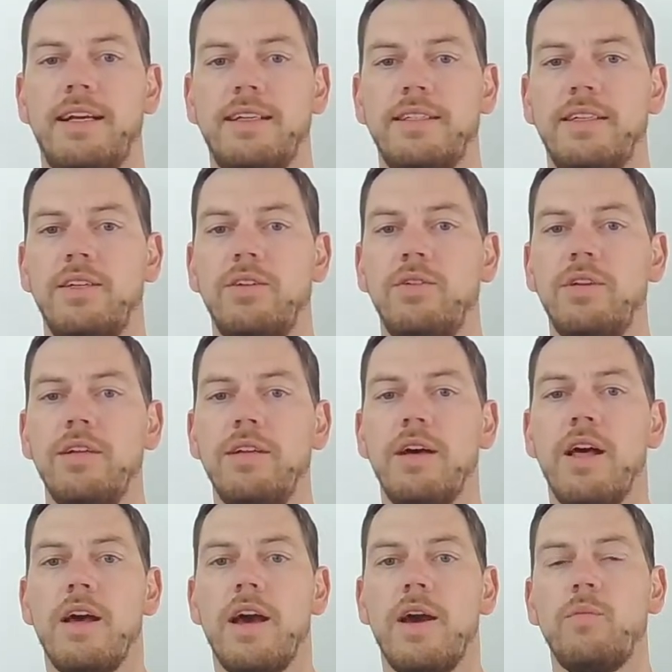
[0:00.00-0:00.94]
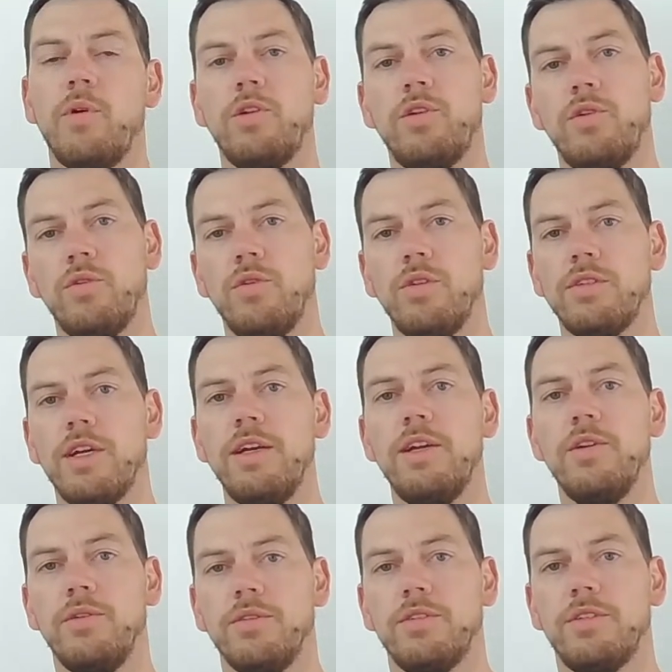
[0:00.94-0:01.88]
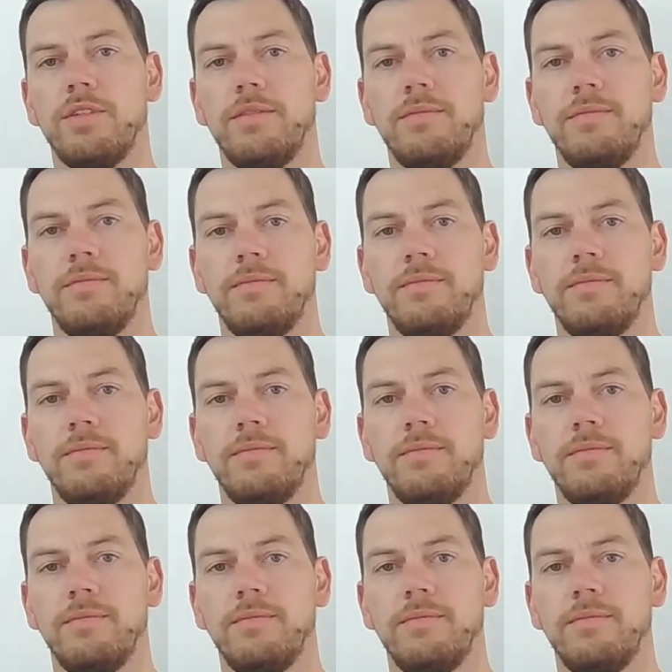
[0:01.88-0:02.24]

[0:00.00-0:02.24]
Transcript: is executed and what tools are used.